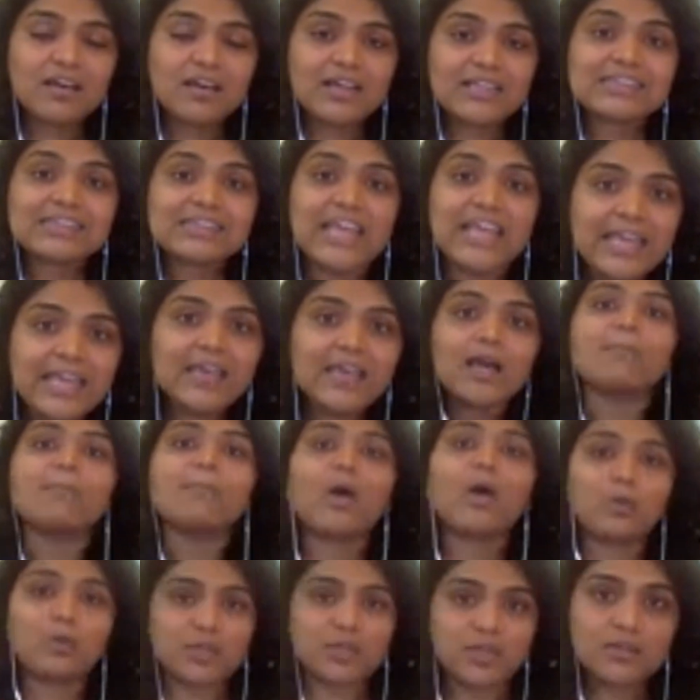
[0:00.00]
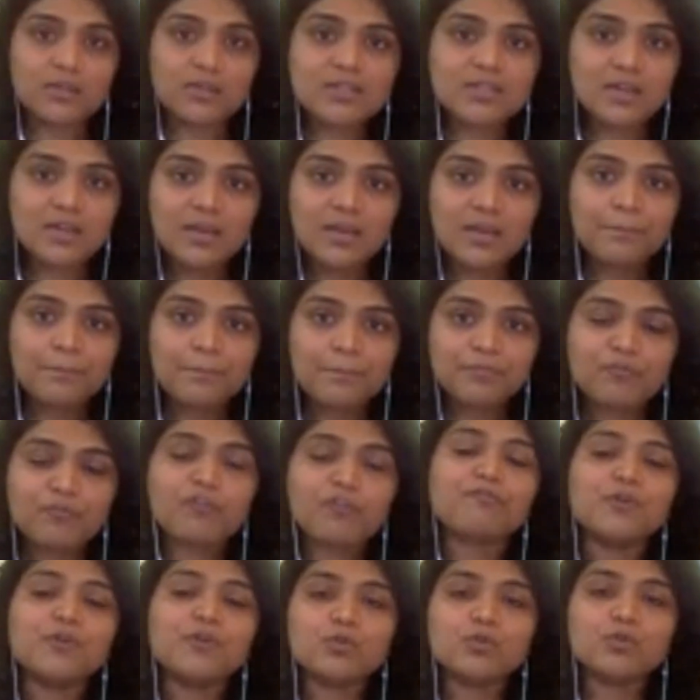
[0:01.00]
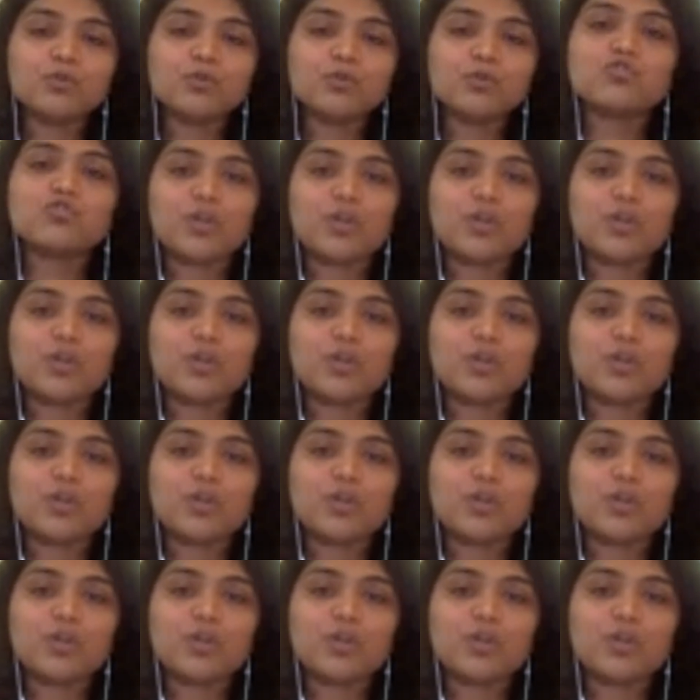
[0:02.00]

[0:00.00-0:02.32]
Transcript: think about it for future.